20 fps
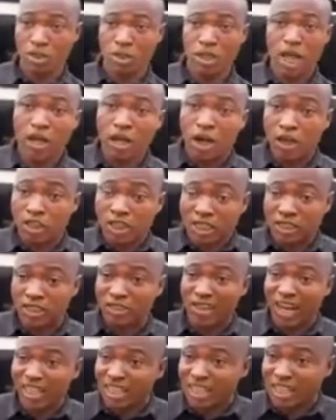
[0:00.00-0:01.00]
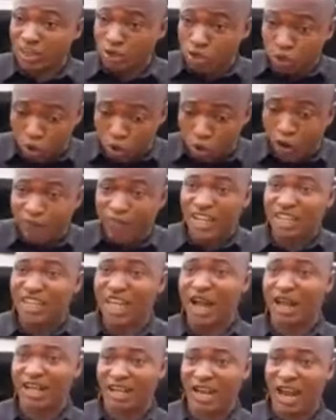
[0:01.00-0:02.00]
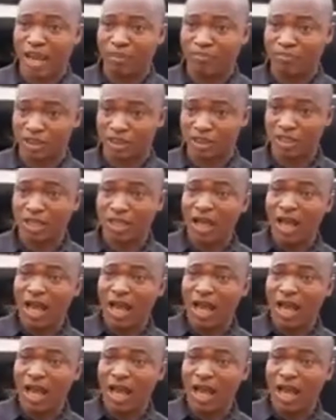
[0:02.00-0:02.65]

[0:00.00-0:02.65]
They orchestrate it to cover their crimes.